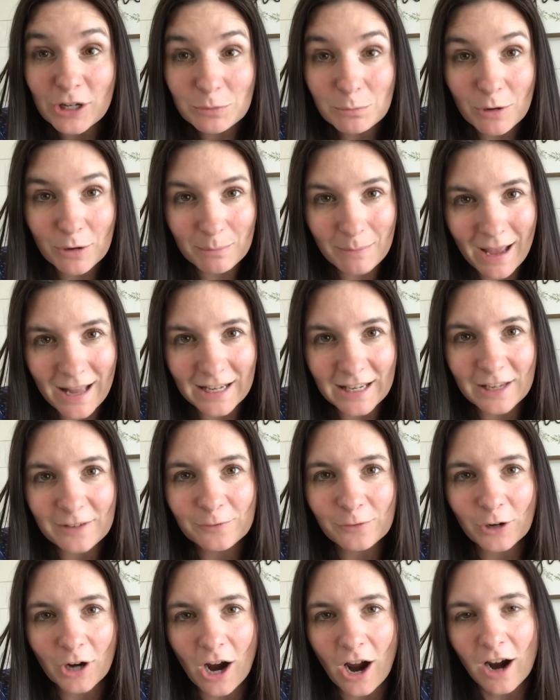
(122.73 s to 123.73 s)
more money
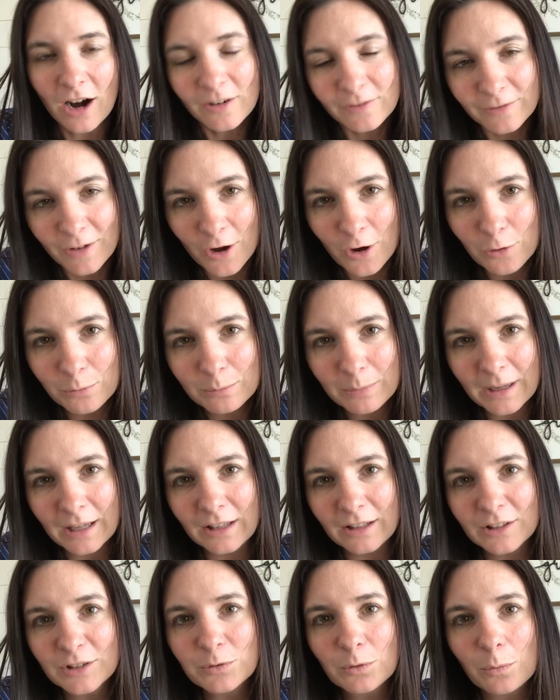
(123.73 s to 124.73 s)
for our phone
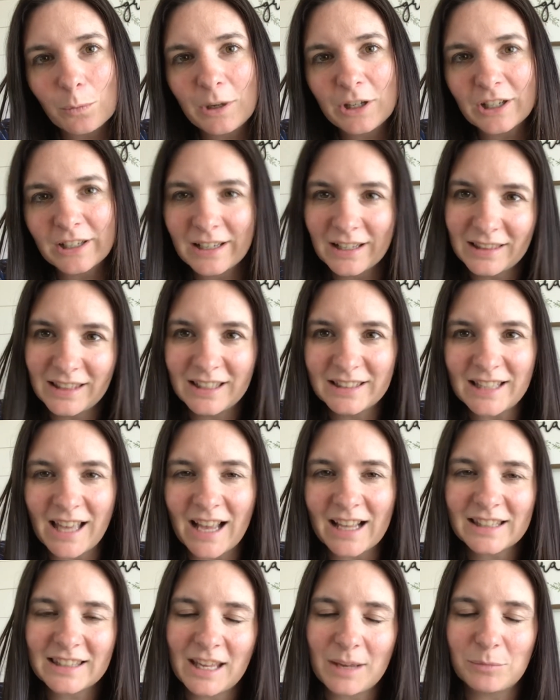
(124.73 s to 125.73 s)
bills when we could get the
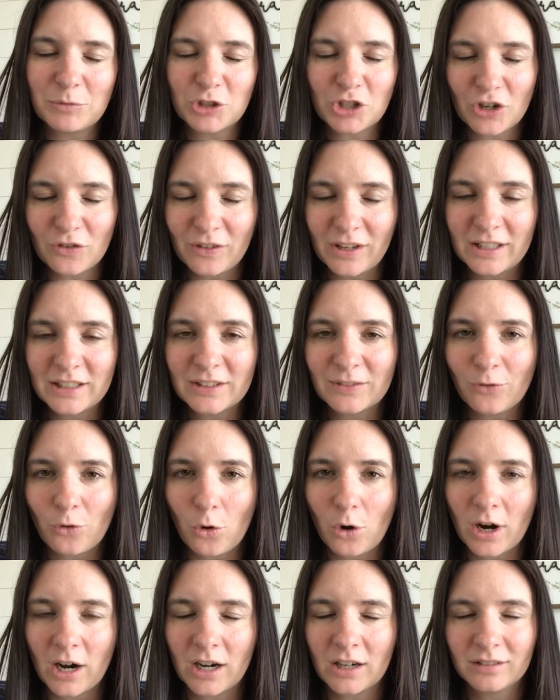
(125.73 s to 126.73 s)
exact same service
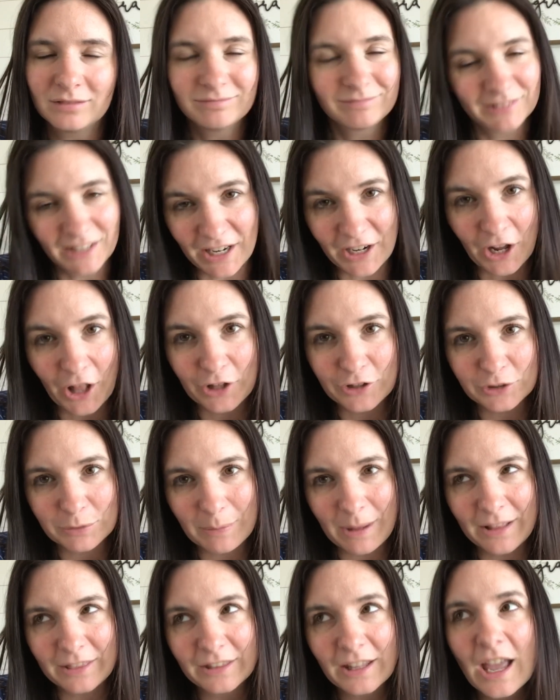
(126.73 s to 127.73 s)
for $10 a
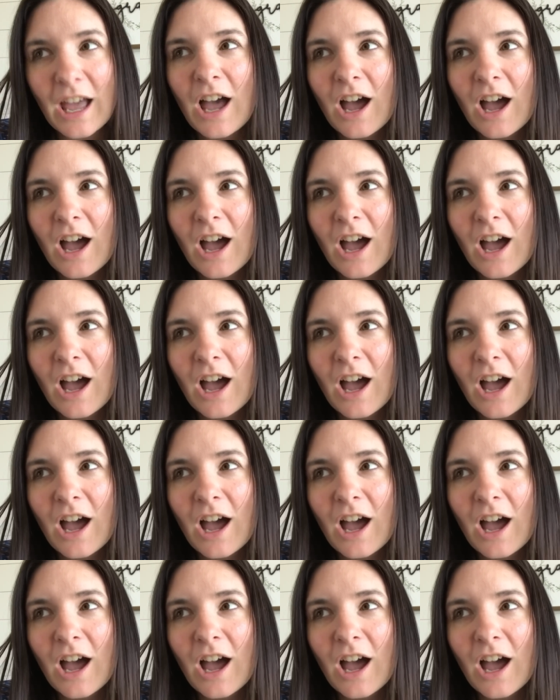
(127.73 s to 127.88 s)
month?